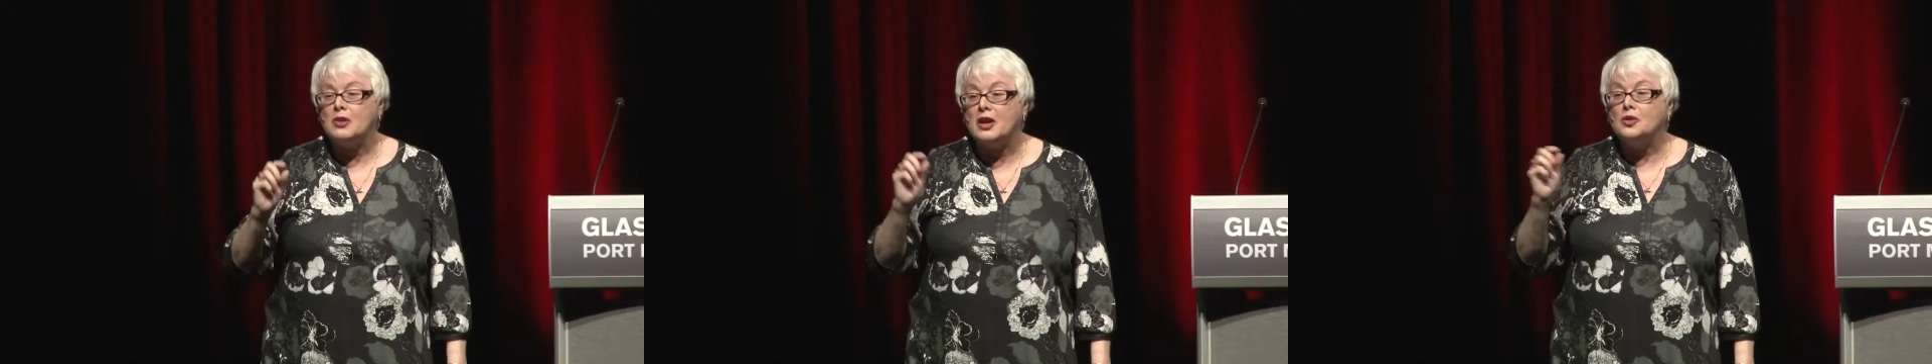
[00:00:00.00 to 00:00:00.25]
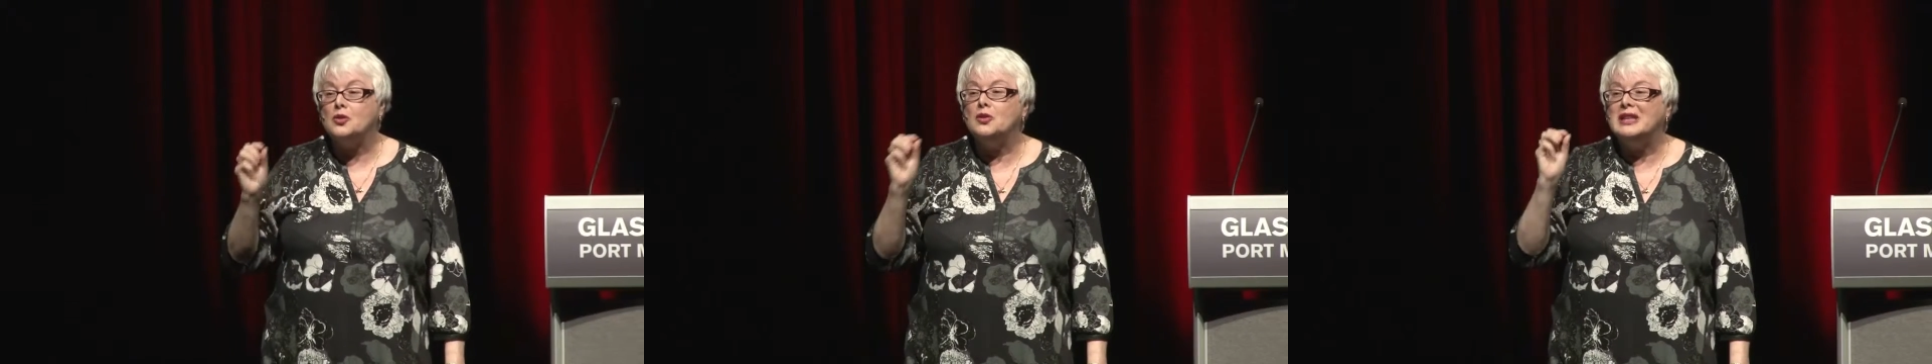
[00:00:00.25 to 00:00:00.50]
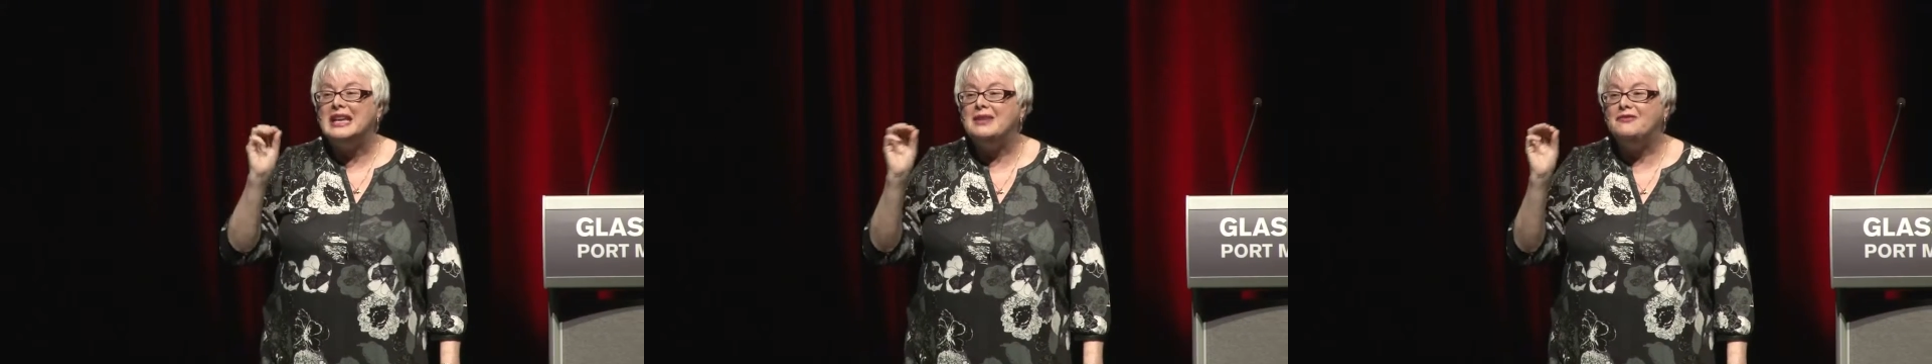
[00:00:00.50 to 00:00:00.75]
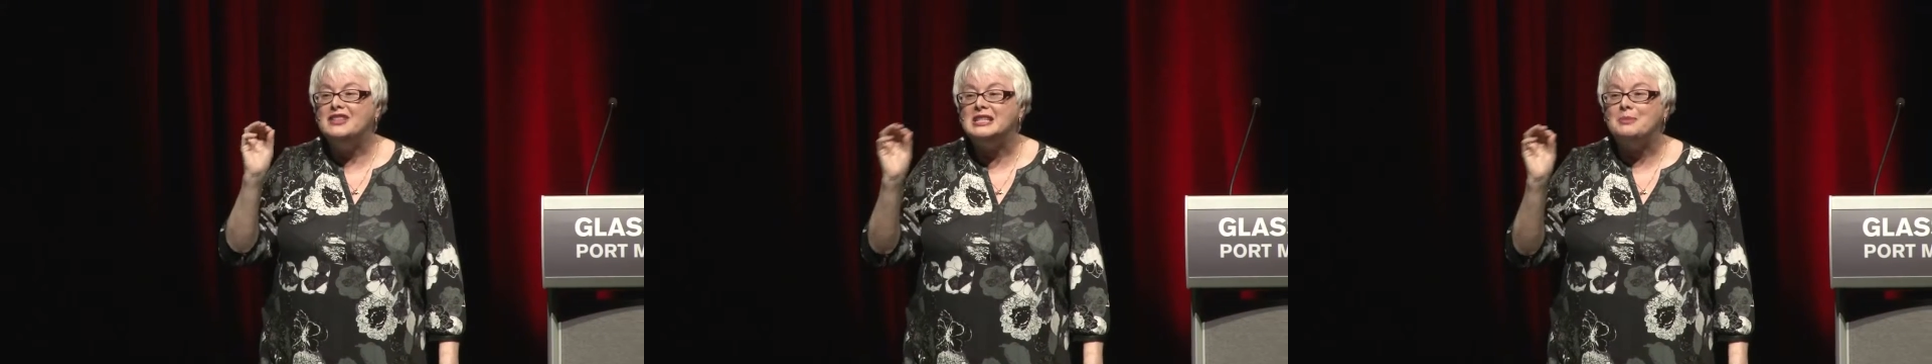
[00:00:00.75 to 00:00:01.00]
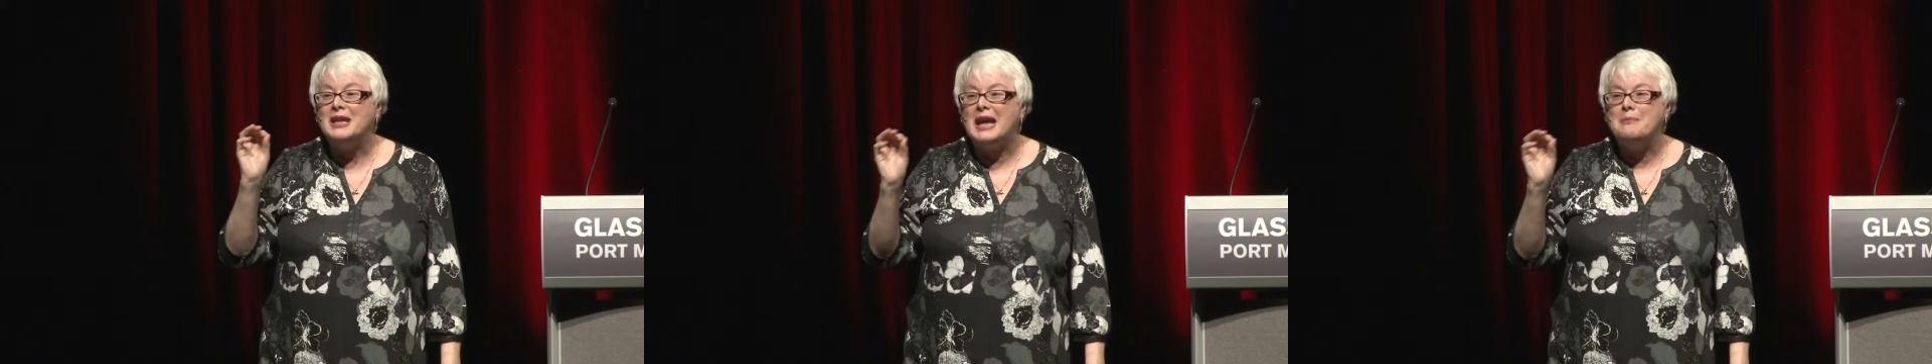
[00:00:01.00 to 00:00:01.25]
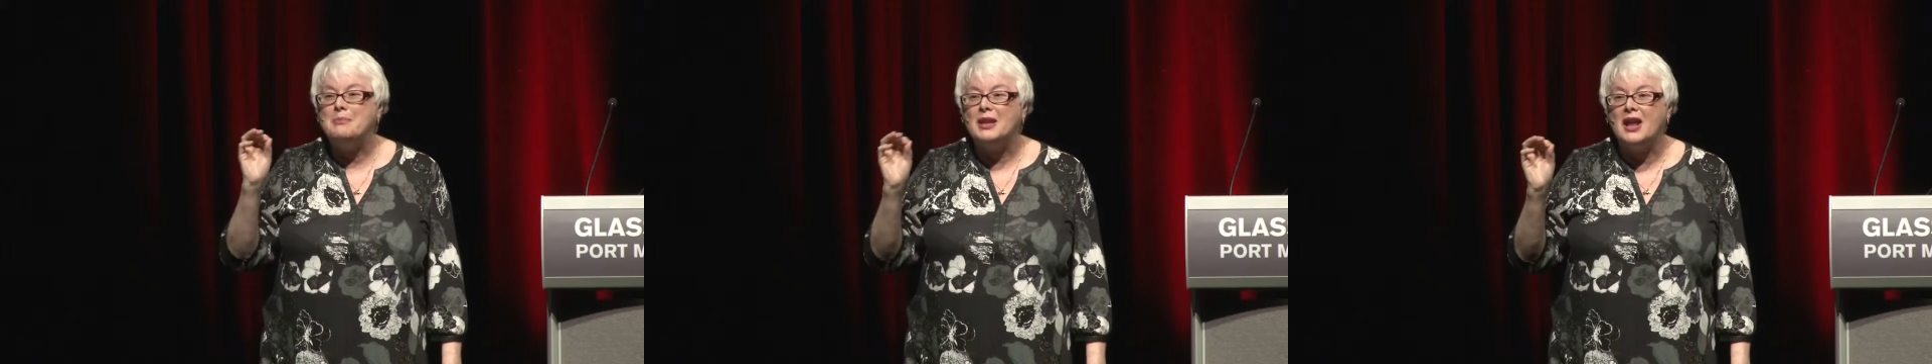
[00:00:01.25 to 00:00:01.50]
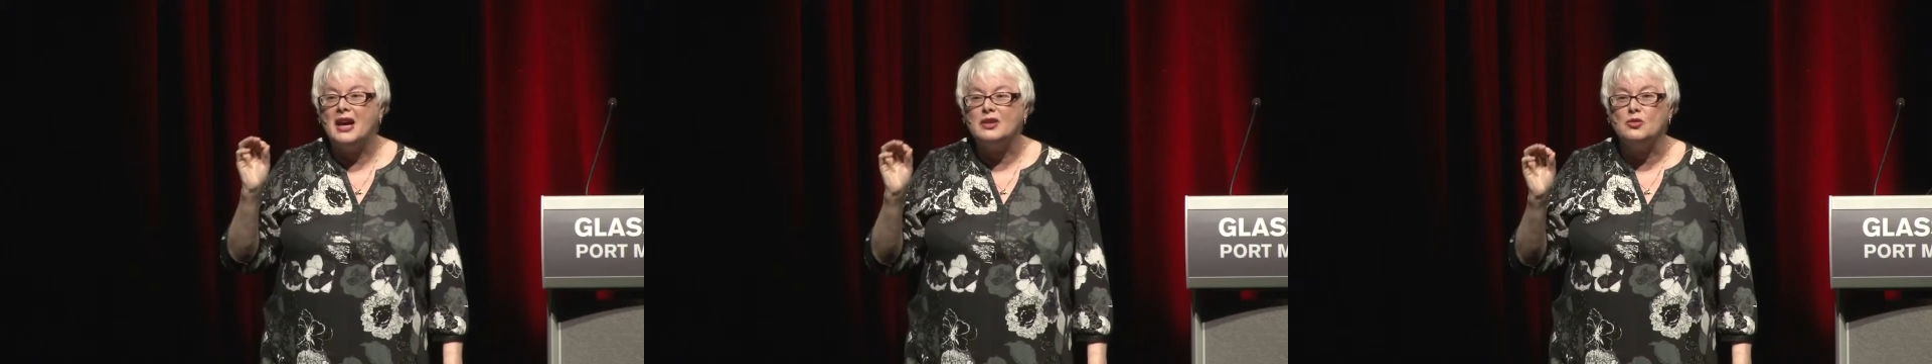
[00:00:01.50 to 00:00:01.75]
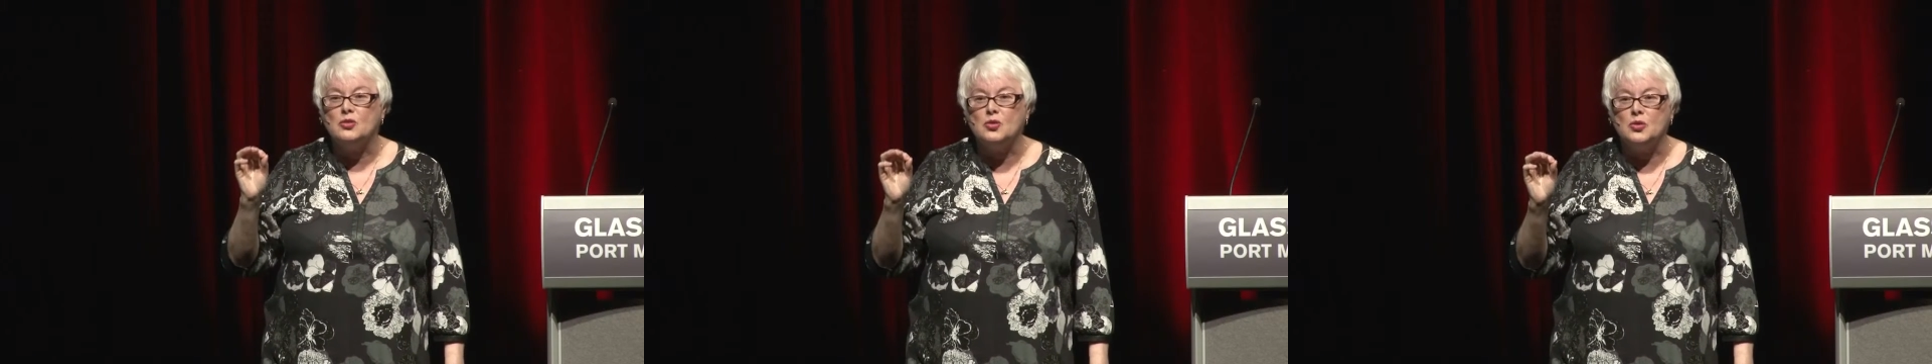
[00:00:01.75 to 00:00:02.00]
what I call the invisible
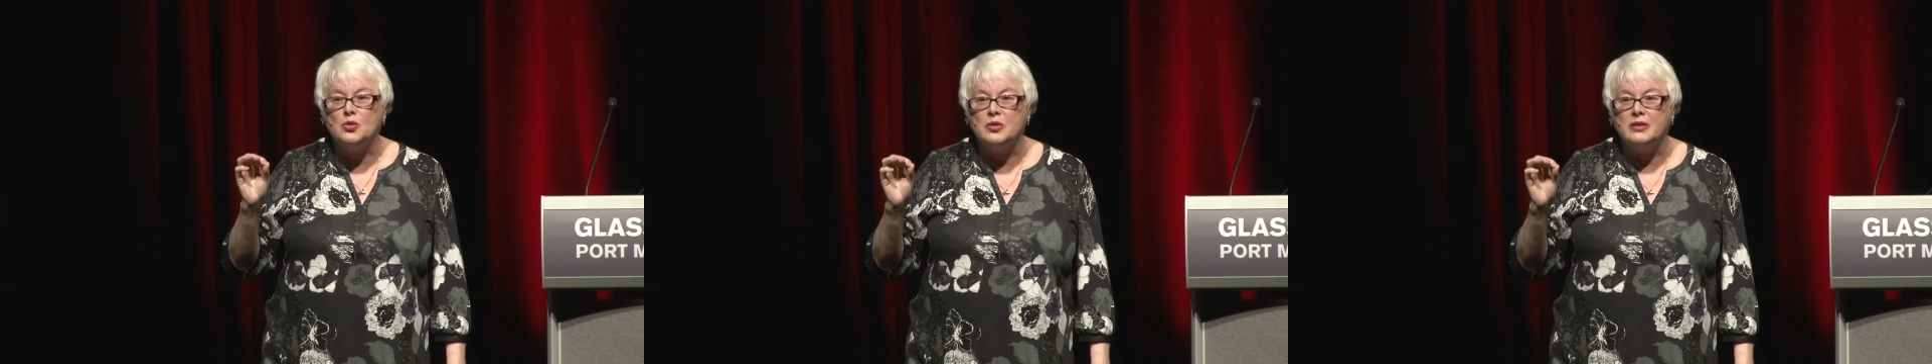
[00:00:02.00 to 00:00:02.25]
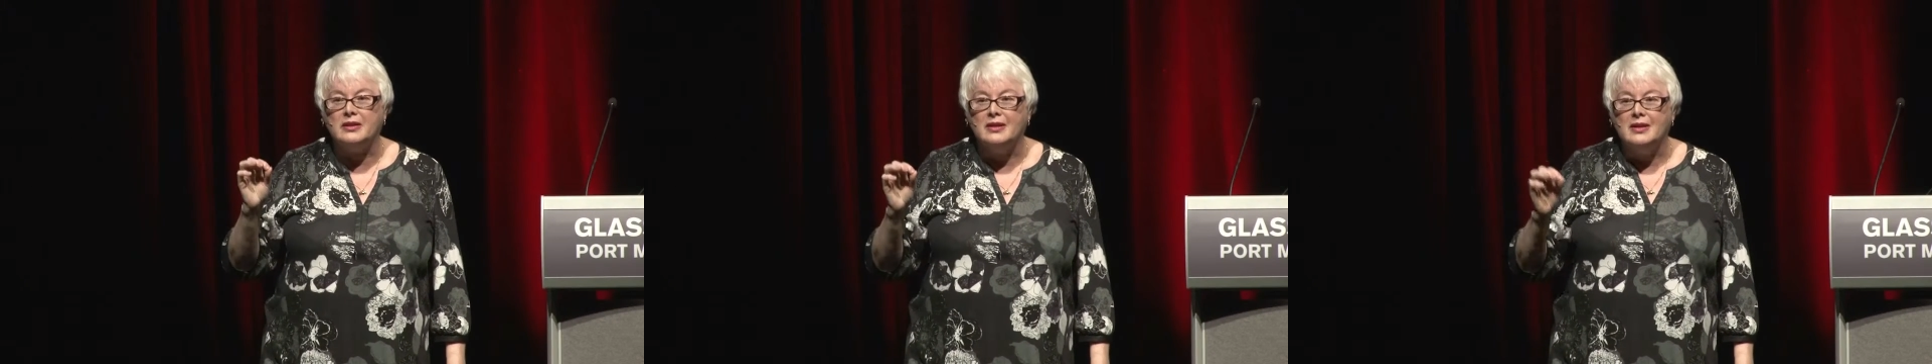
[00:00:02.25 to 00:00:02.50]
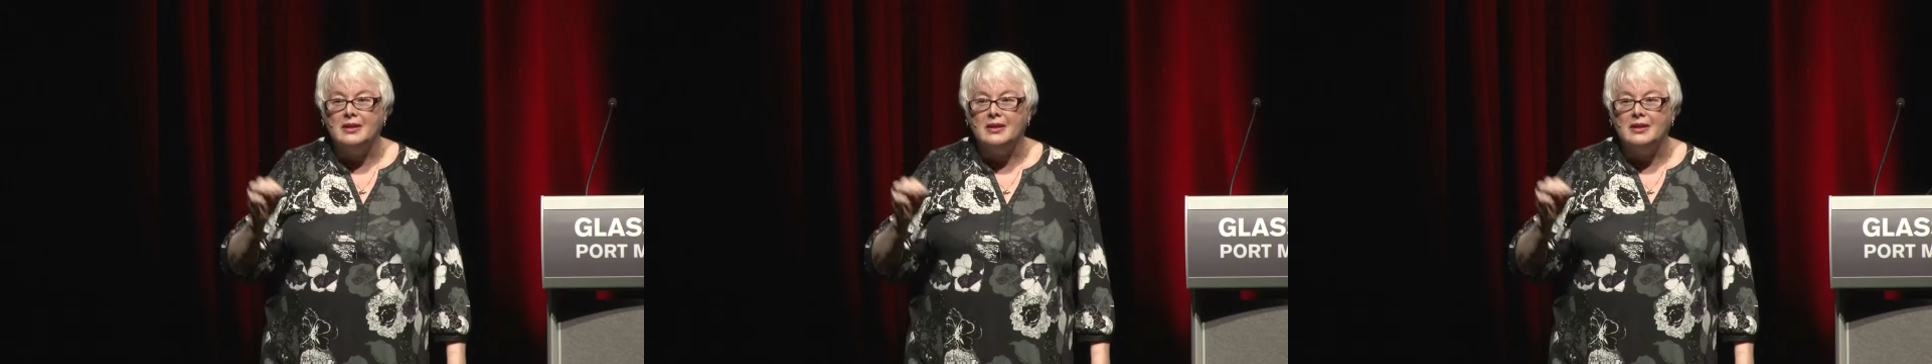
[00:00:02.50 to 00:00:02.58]
umbilical cord,